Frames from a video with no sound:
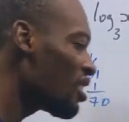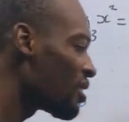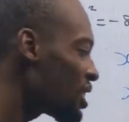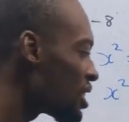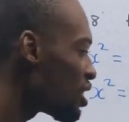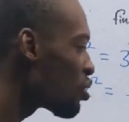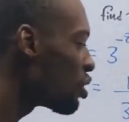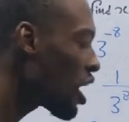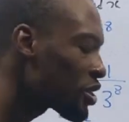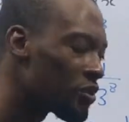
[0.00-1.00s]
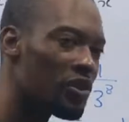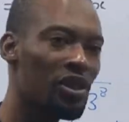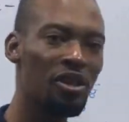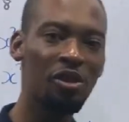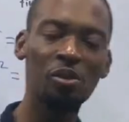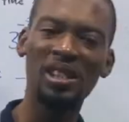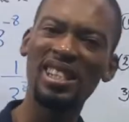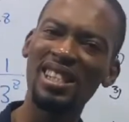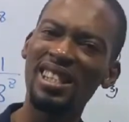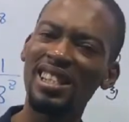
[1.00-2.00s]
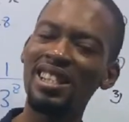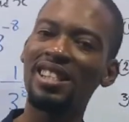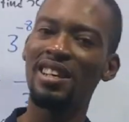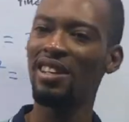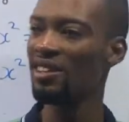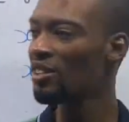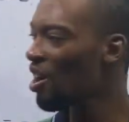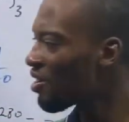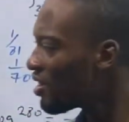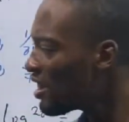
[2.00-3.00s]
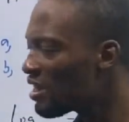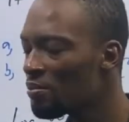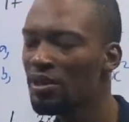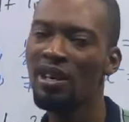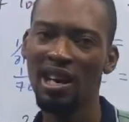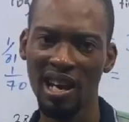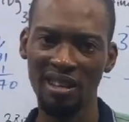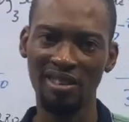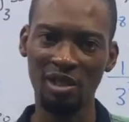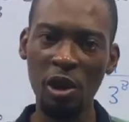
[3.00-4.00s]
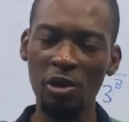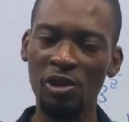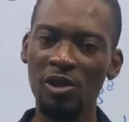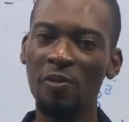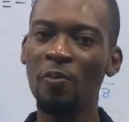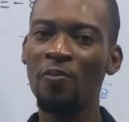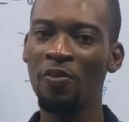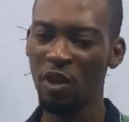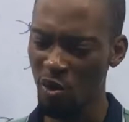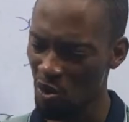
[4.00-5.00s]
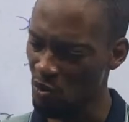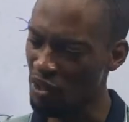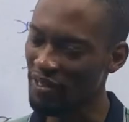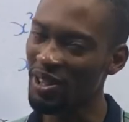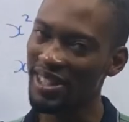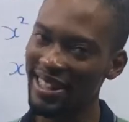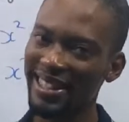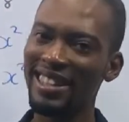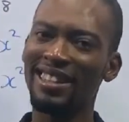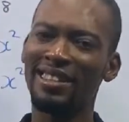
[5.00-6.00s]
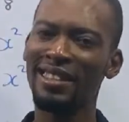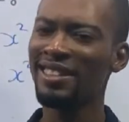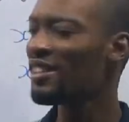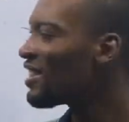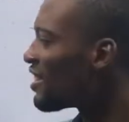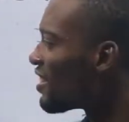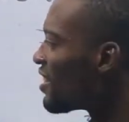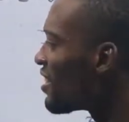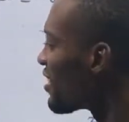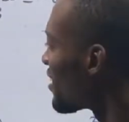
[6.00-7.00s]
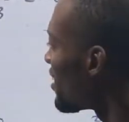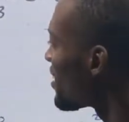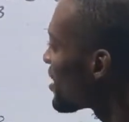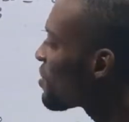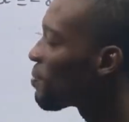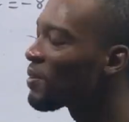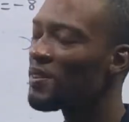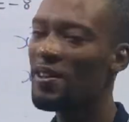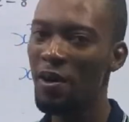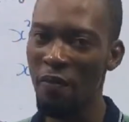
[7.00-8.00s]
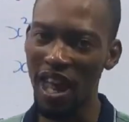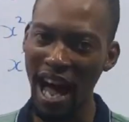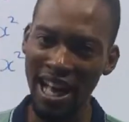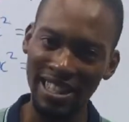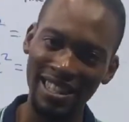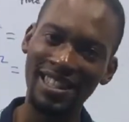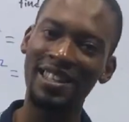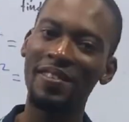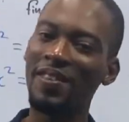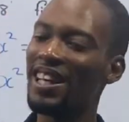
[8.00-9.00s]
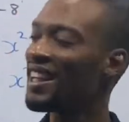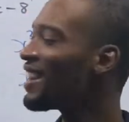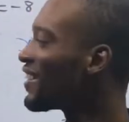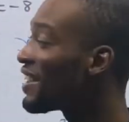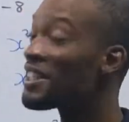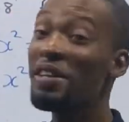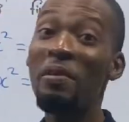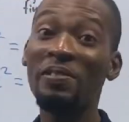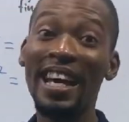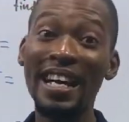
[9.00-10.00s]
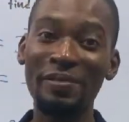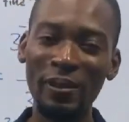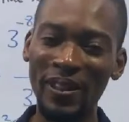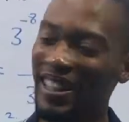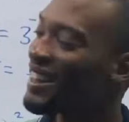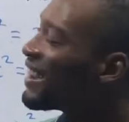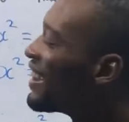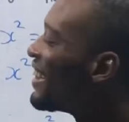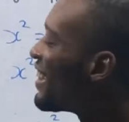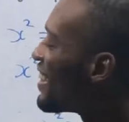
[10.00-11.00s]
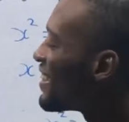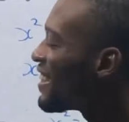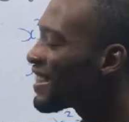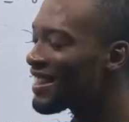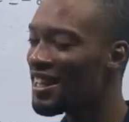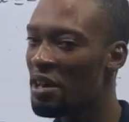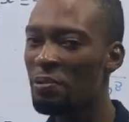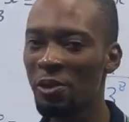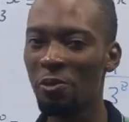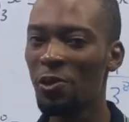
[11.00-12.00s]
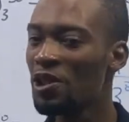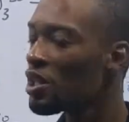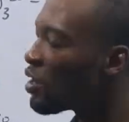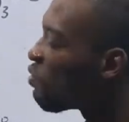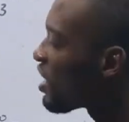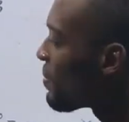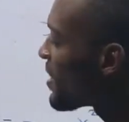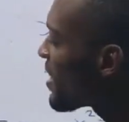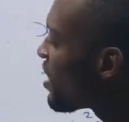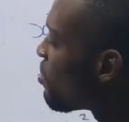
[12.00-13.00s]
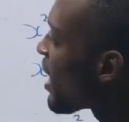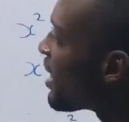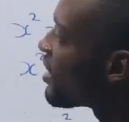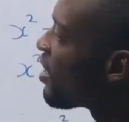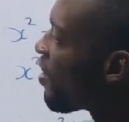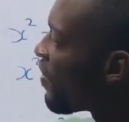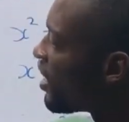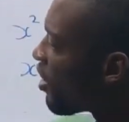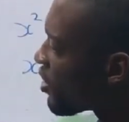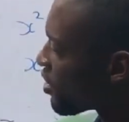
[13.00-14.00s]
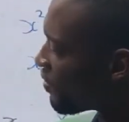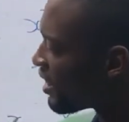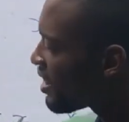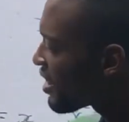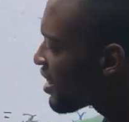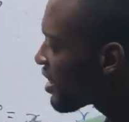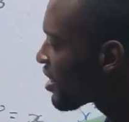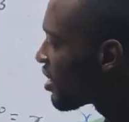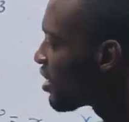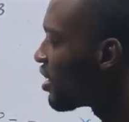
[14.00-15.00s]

This is introduction to indices, logarithm, and surds. We've not started. This is a tip of the iceberg, a tip of the ice block. In the next episode, we shall be taking a look at the laws of indices,